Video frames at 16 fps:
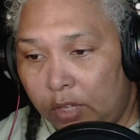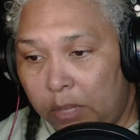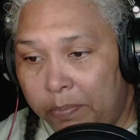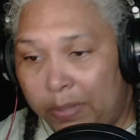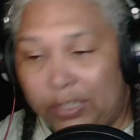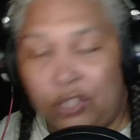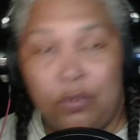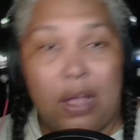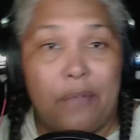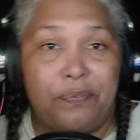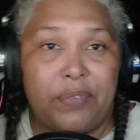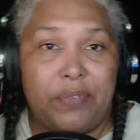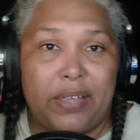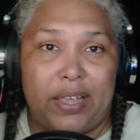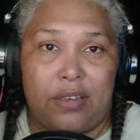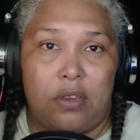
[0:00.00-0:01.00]
But you have
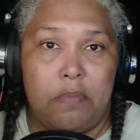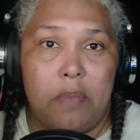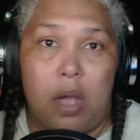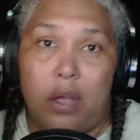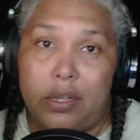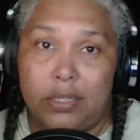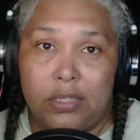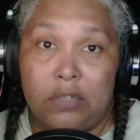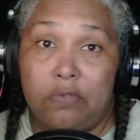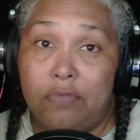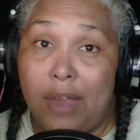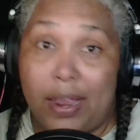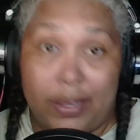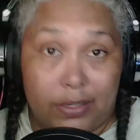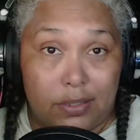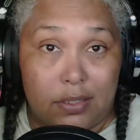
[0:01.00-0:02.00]
to get your marketing
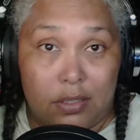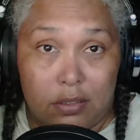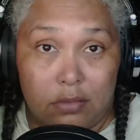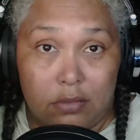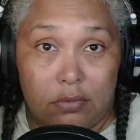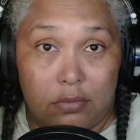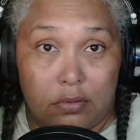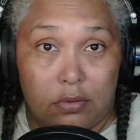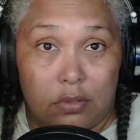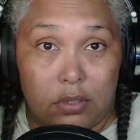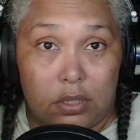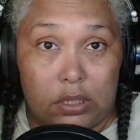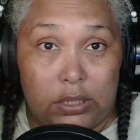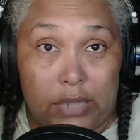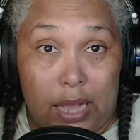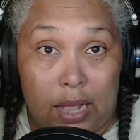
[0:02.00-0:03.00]
right.
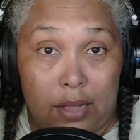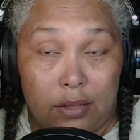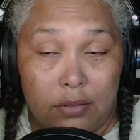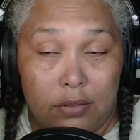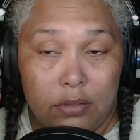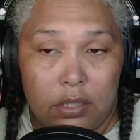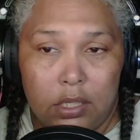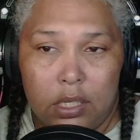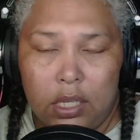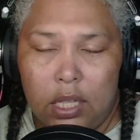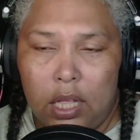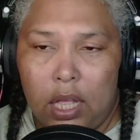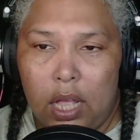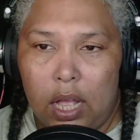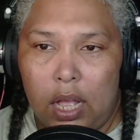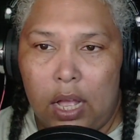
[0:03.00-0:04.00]
Yeah?
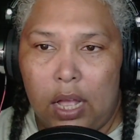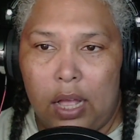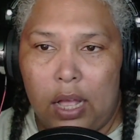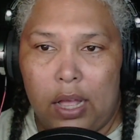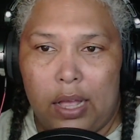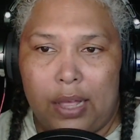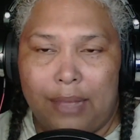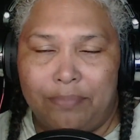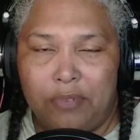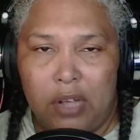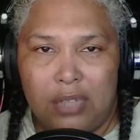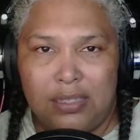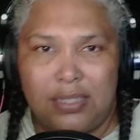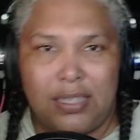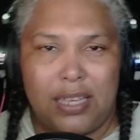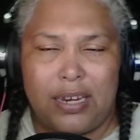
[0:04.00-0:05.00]
I'm
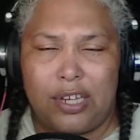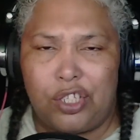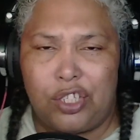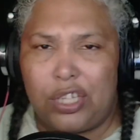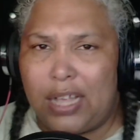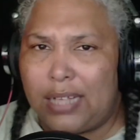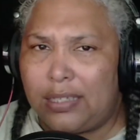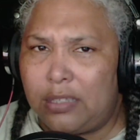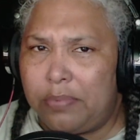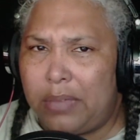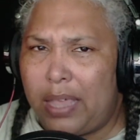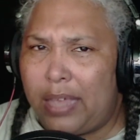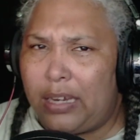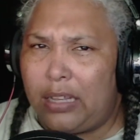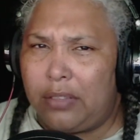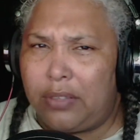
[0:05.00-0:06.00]
not saying that she has to be
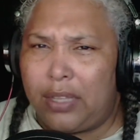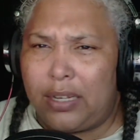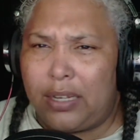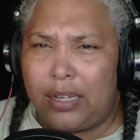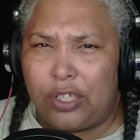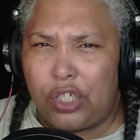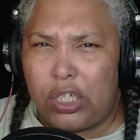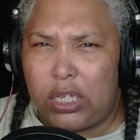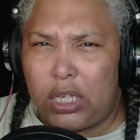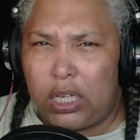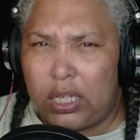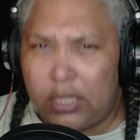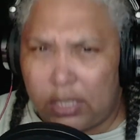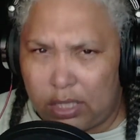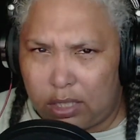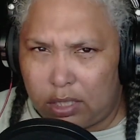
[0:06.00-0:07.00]
anything that she
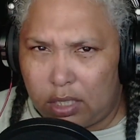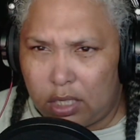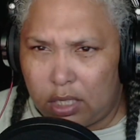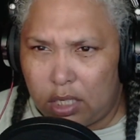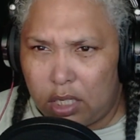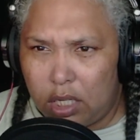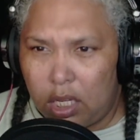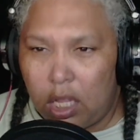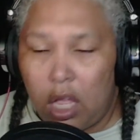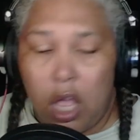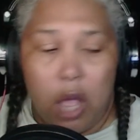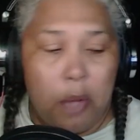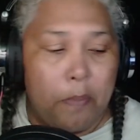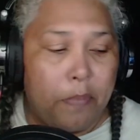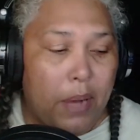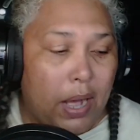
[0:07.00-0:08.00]
isn't.
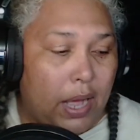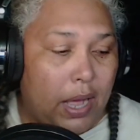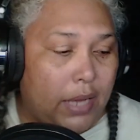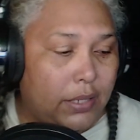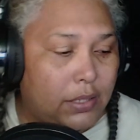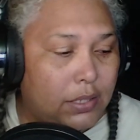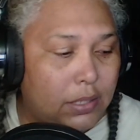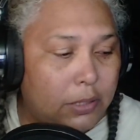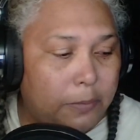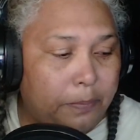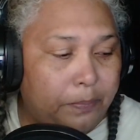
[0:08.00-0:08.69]
But